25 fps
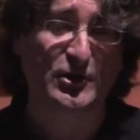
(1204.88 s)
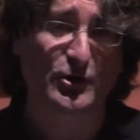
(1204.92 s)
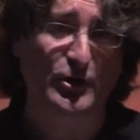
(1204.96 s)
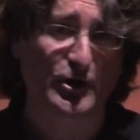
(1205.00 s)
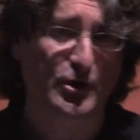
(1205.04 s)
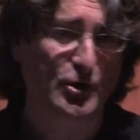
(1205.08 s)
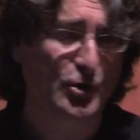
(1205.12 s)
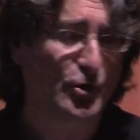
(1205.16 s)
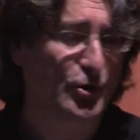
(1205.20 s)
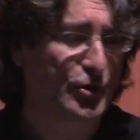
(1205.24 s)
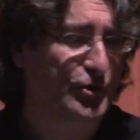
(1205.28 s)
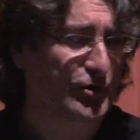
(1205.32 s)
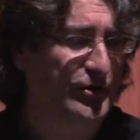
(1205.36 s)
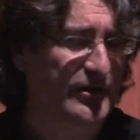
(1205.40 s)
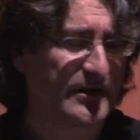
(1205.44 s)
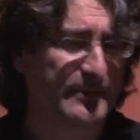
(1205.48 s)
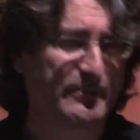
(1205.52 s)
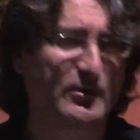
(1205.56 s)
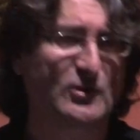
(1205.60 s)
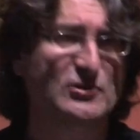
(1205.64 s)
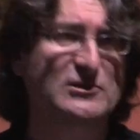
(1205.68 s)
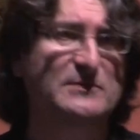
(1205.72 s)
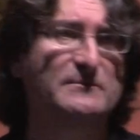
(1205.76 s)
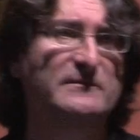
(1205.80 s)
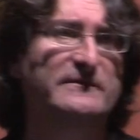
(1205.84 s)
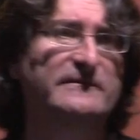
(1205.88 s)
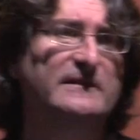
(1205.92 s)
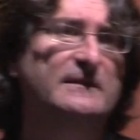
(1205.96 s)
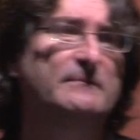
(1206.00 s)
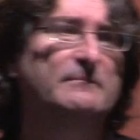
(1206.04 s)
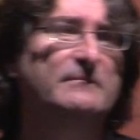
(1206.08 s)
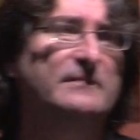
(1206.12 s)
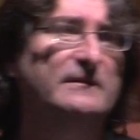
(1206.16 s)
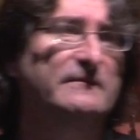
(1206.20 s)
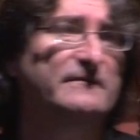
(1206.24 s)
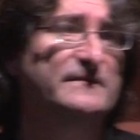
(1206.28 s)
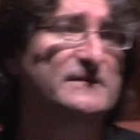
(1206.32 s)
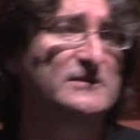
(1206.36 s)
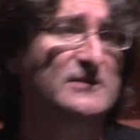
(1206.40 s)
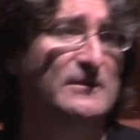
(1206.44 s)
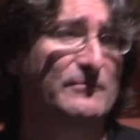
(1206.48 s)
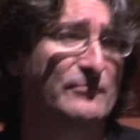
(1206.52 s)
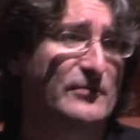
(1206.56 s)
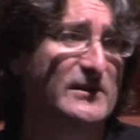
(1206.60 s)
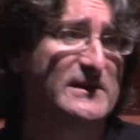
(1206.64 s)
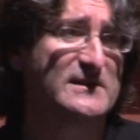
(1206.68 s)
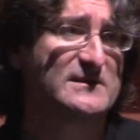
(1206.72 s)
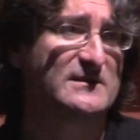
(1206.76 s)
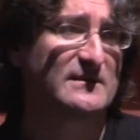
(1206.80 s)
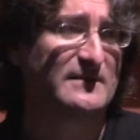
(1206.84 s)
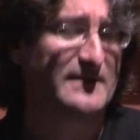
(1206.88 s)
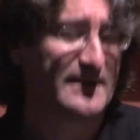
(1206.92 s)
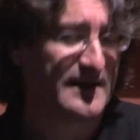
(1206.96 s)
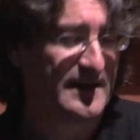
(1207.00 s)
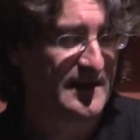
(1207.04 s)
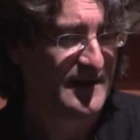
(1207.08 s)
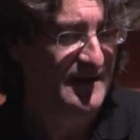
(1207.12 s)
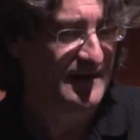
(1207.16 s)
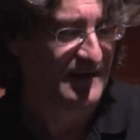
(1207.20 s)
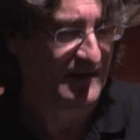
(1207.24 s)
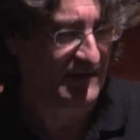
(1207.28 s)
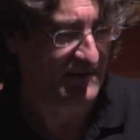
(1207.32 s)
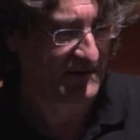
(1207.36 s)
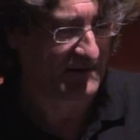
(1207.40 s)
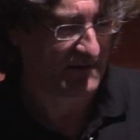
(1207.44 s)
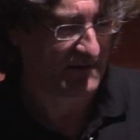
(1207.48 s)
got a cooker at the bottom of it, but for some reason, our,